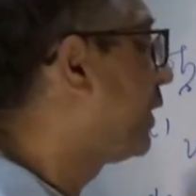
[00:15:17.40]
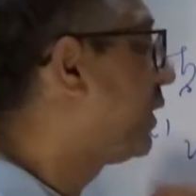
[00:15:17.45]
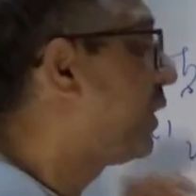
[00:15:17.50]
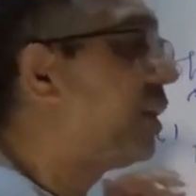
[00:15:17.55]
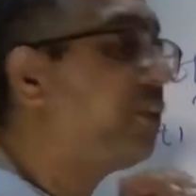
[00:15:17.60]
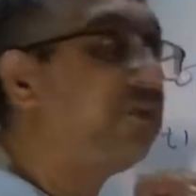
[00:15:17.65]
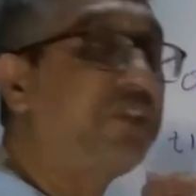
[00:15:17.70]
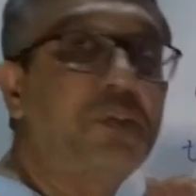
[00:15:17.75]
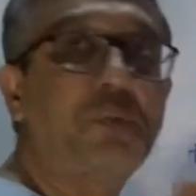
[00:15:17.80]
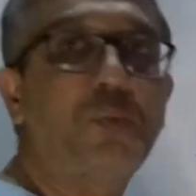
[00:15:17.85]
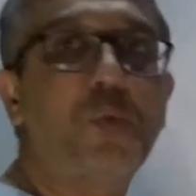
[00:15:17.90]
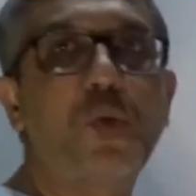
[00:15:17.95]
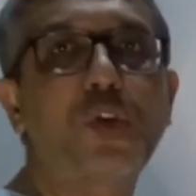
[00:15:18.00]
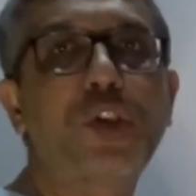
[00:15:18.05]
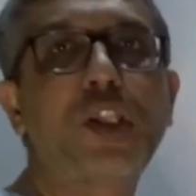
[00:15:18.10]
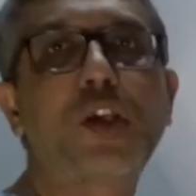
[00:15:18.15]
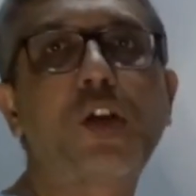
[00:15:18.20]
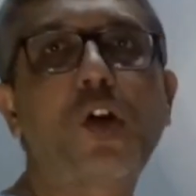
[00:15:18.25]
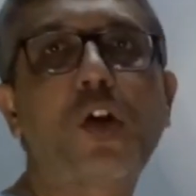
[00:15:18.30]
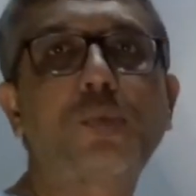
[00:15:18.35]
represented with
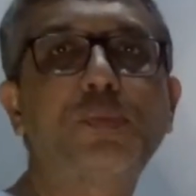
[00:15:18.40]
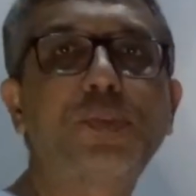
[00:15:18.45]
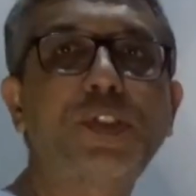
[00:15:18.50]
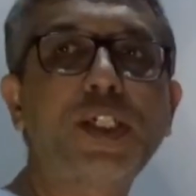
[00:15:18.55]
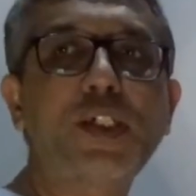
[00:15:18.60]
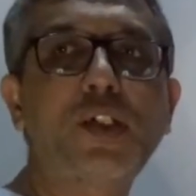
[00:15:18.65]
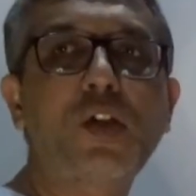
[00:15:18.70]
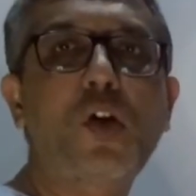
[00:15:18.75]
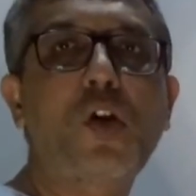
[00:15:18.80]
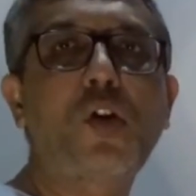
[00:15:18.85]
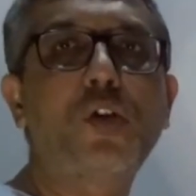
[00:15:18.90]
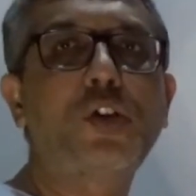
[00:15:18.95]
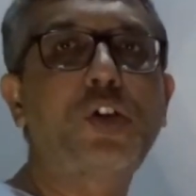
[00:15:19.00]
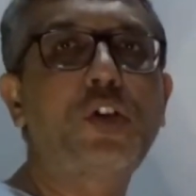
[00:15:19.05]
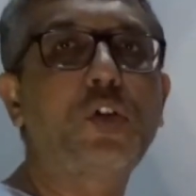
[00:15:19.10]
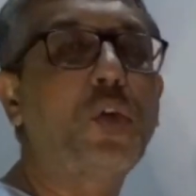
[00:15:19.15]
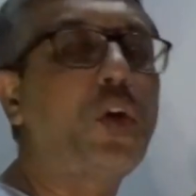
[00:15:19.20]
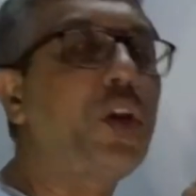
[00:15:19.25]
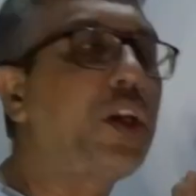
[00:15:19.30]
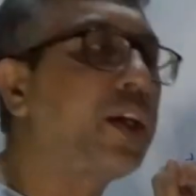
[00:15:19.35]
more than object on
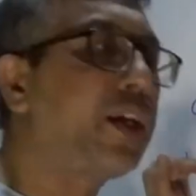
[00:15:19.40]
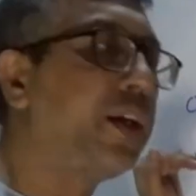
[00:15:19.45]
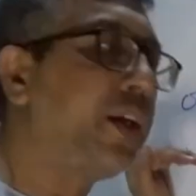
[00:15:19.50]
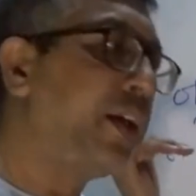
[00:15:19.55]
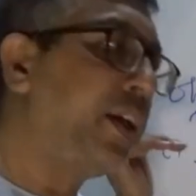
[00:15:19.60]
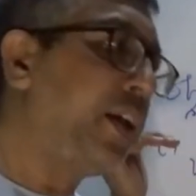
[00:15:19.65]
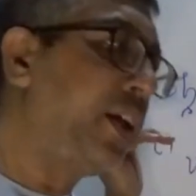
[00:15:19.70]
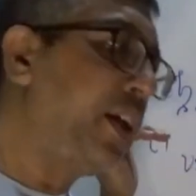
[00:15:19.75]
your